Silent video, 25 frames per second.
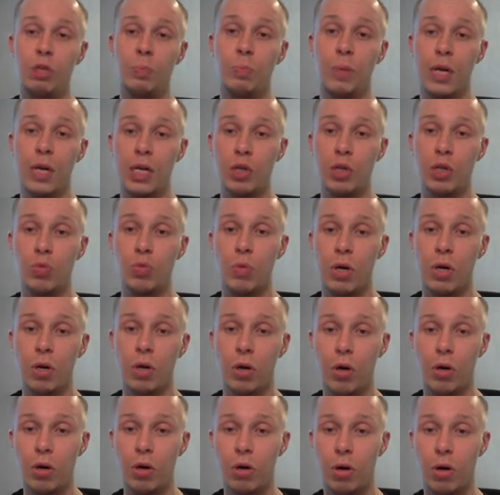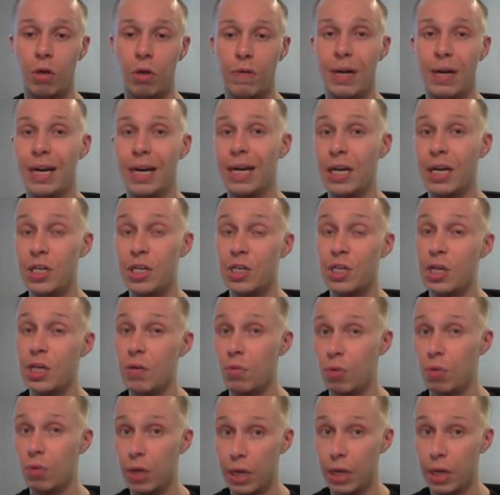+1 knockoff unless he will